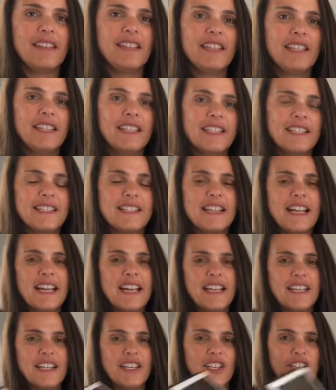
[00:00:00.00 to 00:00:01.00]
It's
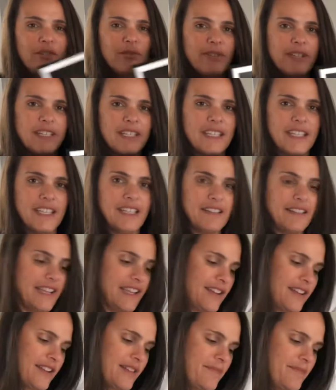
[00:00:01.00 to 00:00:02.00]
not, you know,
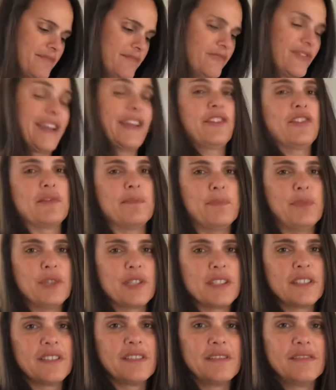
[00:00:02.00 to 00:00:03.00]
like on a regular
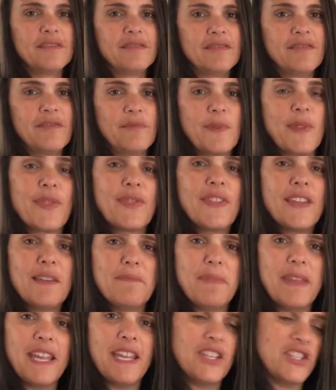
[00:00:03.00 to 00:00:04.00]
book with
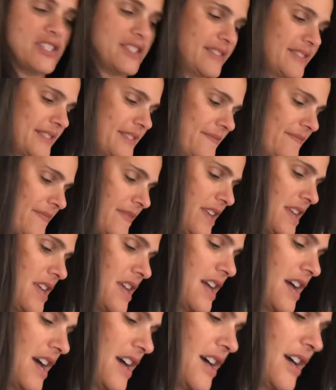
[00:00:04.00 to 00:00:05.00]
thin pages.
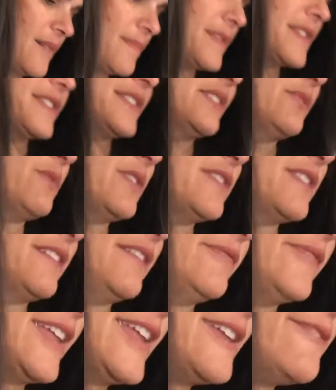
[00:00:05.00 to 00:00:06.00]
So with the
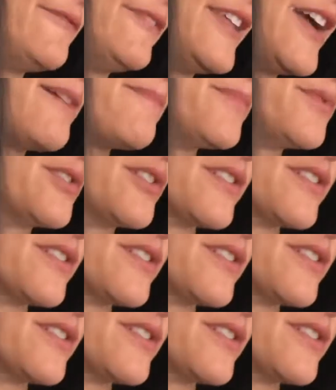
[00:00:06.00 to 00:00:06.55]
lay flat book,